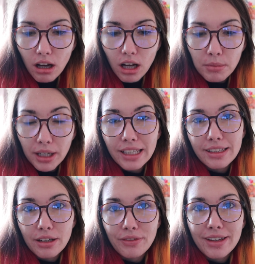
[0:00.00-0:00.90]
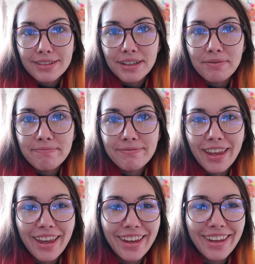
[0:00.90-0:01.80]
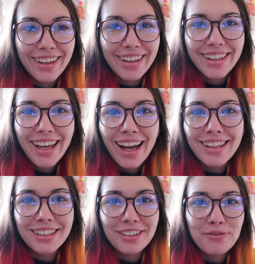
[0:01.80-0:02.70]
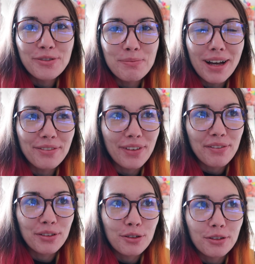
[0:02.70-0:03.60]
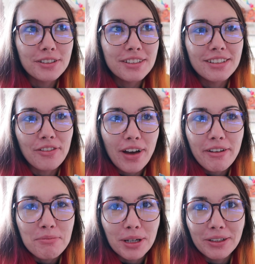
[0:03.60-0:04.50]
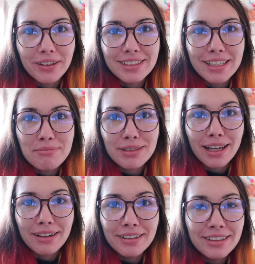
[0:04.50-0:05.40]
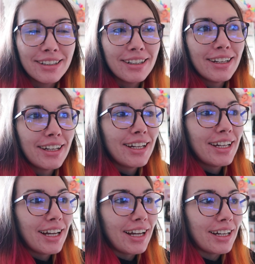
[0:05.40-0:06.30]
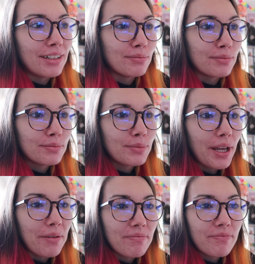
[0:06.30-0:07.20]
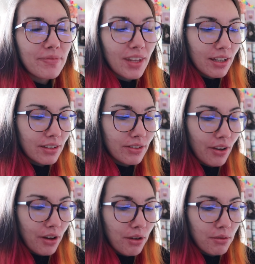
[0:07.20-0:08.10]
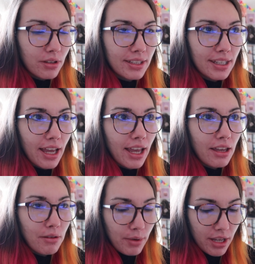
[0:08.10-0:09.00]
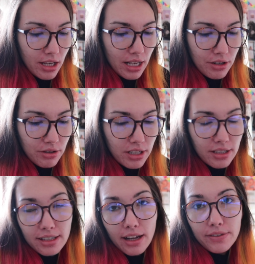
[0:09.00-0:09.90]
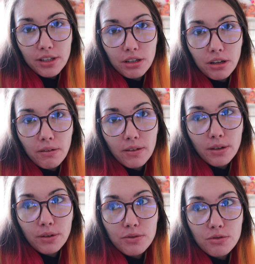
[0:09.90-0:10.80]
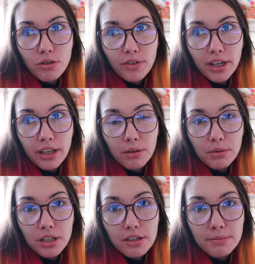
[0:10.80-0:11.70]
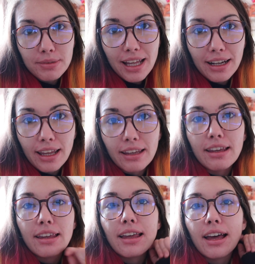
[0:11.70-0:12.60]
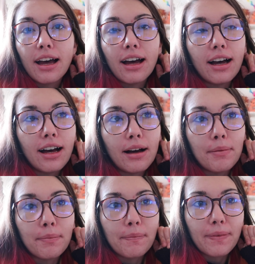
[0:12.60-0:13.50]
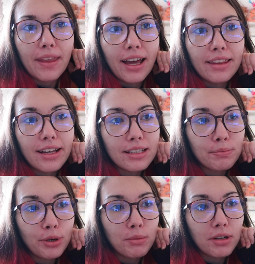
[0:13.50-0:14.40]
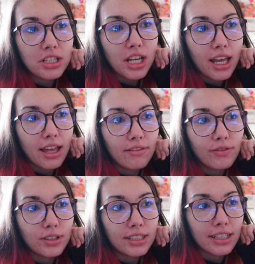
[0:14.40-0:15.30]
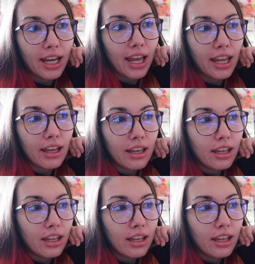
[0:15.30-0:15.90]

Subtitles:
I can then erase it. And I don't feel bad for having crossed stuff out in my nice neat planner. But yeah, so today we literally just have to do a load of drawing, and I want to do some planning, and that's pretty much it for today.